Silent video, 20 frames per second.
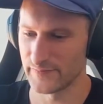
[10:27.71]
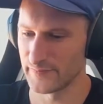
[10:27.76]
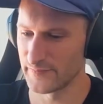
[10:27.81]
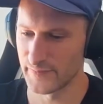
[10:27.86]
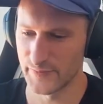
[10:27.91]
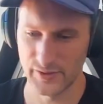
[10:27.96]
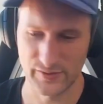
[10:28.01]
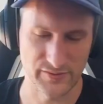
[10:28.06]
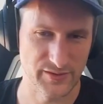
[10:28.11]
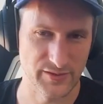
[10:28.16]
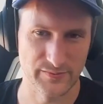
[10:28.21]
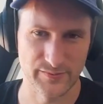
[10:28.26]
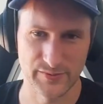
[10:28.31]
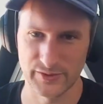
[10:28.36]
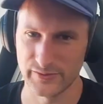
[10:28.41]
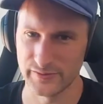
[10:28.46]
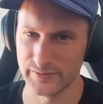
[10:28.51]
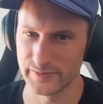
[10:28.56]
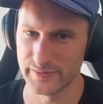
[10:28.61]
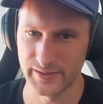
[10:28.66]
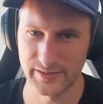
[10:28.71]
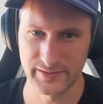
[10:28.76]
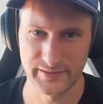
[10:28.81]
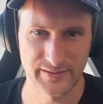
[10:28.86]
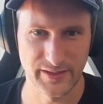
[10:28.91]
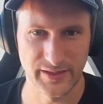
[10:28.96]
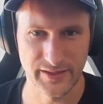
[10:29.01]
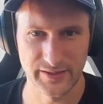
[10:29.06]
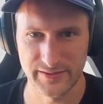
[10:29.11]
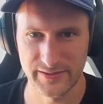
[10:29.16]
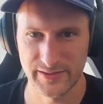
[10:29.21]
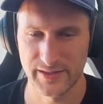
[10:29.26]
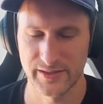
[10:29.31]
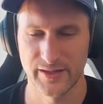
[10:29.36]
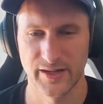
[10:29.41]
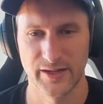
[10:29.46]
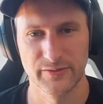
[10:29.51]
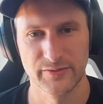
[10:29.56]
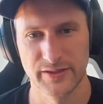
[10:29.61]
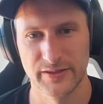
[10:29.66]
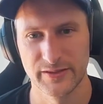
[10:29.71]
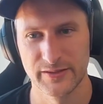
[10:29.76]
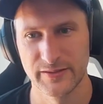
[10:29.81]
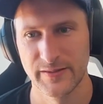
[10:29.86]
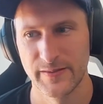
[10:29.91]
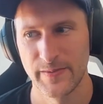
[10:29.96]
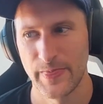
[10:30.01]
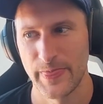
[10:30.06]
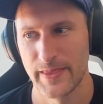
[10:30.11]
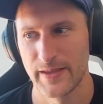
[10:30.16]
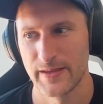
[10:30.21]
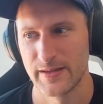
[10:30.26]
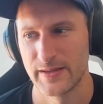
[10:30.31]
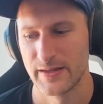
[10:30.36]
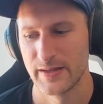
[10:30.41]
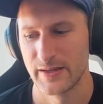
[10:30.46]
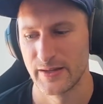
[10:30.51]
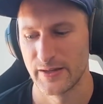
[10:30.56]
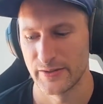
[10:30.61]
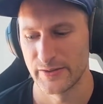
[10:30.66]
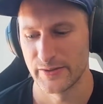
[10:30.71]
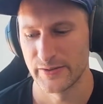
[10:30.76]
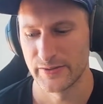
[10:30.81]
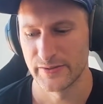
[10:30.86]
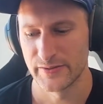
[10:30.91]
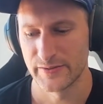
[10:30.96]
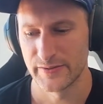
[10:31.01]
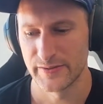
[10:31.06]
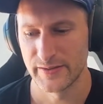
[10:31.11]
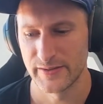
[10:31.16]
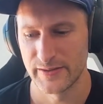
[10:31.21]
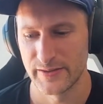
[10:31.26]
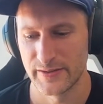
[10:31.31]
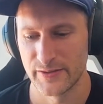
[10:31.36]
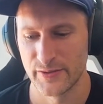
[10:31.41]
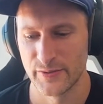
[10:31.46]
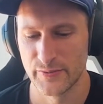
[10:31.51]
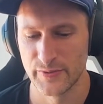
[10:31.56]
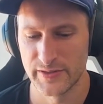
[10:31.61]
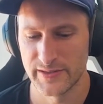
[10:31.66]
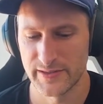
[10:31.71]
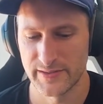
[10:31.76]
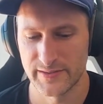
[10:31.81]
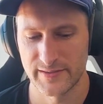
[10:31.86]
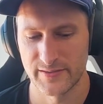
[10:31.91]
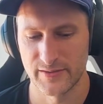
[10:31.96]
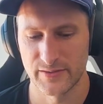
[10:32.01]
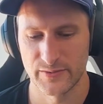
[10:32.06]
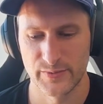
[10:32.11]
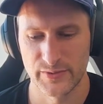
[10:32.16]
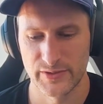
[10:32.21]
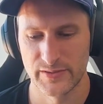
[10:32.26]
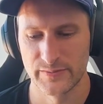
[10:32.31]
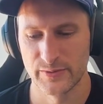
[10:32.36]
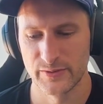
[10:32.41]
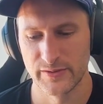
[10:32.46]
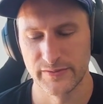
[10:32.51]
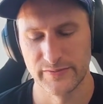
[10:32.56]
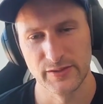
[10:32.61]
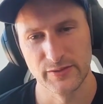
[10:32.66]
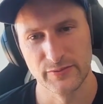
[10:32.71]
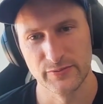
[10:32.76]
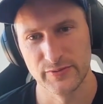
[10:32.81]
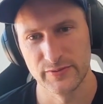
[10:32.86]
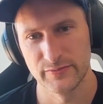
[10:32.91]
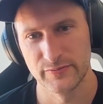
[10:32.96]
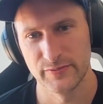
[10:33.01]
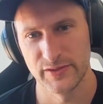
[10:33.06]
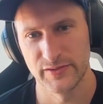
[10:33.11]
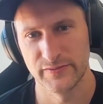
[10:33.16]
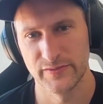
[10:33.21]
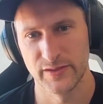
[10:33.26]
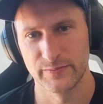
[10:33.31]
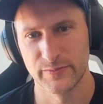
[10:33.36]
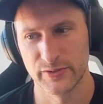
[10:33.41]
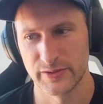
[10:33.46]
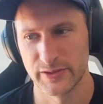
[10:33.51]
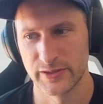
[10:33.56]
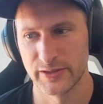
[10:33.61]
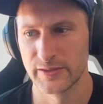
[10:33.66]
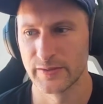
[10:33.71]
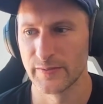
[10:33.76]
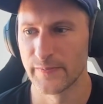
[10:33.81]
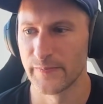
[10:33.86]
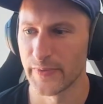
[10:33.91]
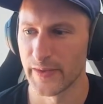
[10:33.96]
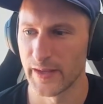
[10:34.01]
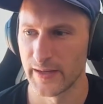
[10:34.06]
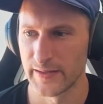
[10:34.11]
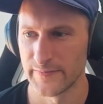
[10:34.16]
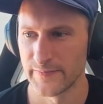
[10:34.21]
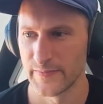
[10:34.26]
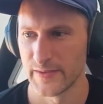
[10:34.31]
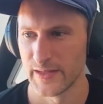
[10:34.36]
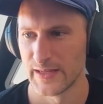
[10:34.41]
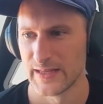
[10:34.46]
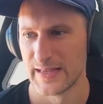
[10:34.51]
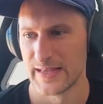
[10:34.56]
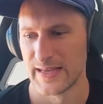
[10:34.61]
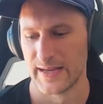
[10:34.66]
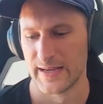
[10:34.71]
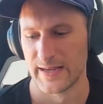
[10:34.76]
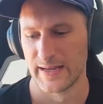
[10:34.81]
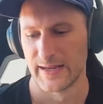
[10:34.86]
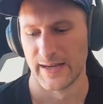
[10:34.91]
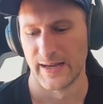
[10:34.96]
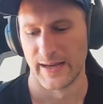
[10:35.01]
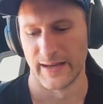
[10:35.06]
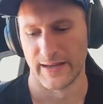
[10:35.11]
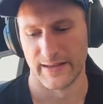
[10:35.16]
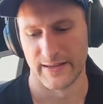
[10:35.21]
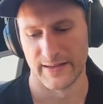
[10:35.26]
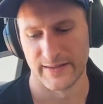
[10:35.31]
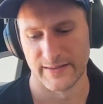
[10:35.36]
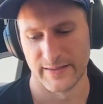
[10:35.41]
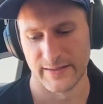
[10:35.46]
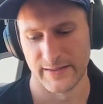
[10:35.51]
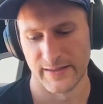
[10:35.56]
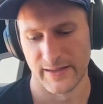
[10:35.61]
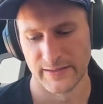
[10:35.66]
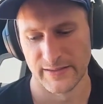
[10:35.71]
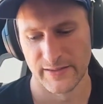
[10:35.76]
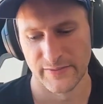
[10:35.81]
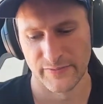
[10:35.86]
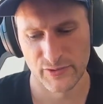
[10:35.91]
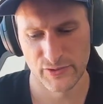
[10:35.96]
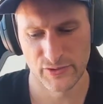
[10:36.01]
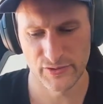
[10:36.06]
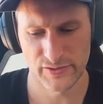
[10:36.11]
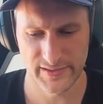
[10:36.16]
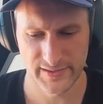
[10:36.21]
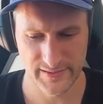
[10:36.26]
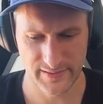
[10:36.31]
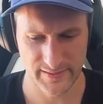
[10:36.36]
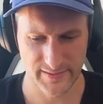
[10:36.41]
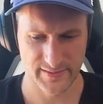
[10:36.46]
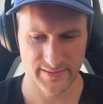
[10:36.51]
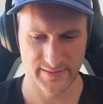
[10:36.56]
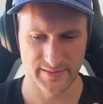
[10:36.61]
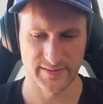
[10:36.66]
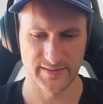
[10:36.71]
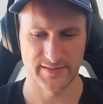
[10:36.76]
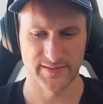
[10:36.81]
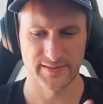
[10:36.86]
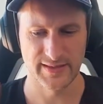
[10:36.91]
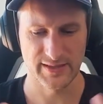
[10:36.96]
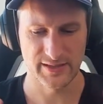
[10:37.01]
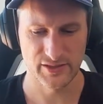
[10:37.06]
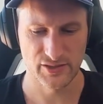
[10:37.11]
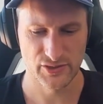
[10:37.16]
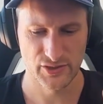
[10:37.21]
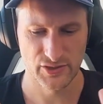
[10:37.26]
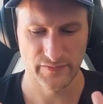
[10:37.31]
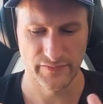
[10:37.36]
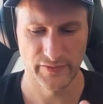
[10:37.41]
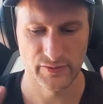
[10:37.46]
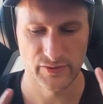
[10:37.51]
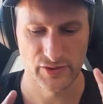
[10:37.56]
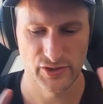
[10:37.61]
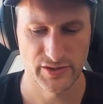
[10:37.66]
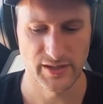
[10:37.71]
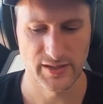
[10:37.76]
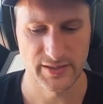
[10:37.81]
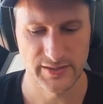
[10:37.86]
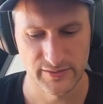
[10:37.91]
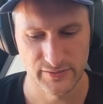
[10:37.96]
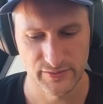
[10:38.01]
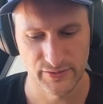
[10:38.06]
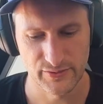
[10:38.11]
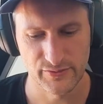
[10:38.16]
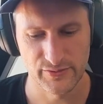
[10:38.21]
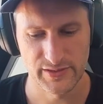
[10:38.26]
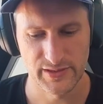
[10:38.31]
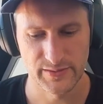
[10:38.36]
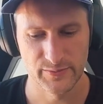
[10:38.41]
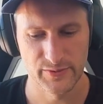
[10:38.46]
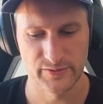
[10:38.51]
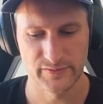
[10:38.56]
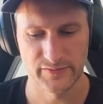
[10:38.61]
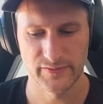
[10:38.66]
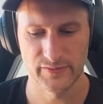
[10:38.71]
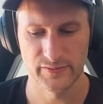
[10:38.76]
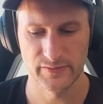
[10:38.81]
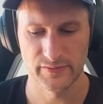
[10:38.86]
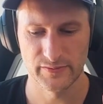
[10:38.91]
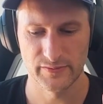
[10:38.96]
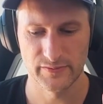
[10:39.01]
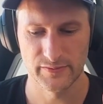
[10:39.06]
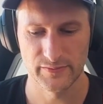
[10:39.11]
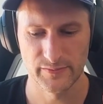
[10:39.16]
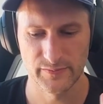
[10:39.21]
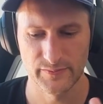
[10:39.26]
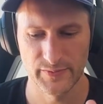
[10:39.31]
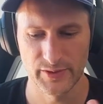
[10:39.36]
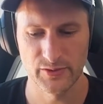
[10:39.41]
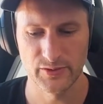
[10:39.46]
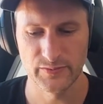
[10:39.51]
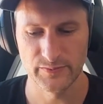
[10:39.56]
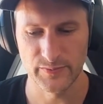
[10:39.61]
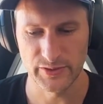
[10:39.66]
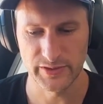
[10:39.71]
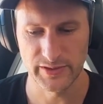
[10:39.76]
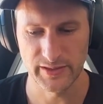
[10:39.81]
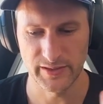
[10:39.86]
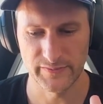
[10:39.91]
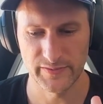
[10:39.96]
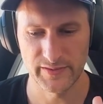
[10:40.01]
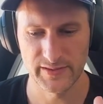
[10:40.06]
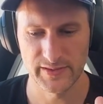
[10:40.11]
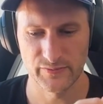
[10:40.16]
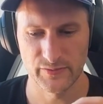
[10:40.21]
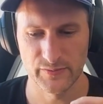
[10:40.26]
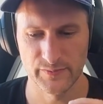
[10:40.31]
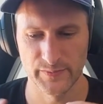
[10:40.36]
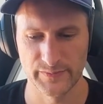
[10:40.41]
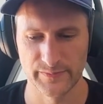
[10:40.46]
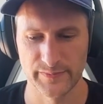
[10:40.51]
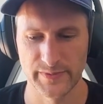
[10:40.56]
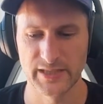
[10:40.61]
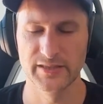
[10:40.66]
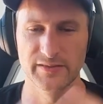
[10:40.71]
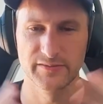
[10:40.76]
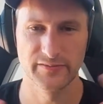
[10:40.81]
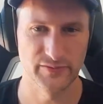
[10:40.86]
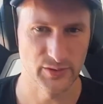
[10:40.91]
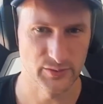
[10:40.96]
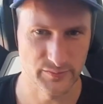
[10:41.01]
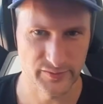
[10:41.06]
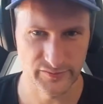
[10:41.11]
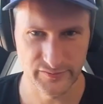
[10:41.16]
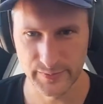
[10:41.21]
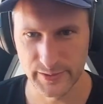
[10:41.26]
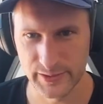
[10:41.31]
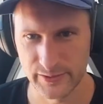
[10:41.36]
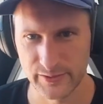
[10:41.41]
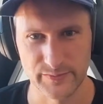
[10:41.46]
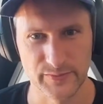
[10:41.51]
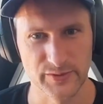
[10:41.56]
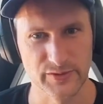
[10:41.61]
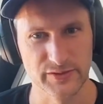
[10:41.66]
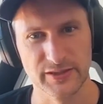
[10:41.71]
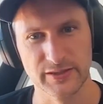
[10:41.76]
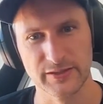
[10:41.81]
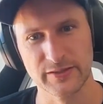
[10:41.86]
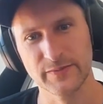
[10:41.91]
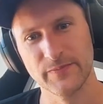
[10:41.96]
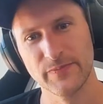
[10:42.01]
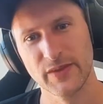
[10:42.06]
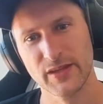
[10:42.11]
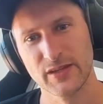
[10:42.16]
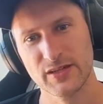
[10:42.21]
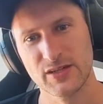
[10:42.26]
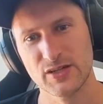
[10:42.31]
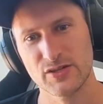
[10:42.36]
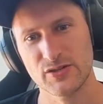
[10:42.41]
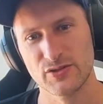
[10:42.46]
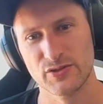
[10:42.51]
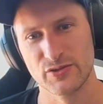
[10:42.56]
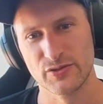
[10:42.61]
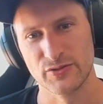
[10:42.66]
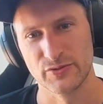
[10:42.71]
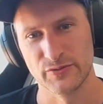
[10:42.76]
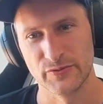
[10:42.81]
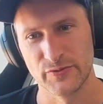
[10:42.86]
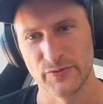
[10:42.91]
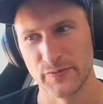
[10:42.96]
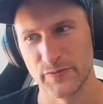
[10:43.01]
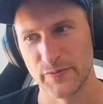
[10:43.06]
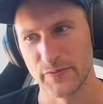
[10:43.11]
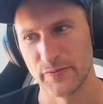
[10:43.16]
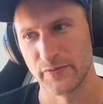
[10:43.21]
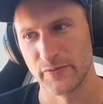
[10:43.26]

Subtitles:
customers that are in their area in a way that's not possible, I think, with fiat banking. And if we just stay very generally on the concept of Bitcoin banking, I think there will be many forms of Bitcoin banking. The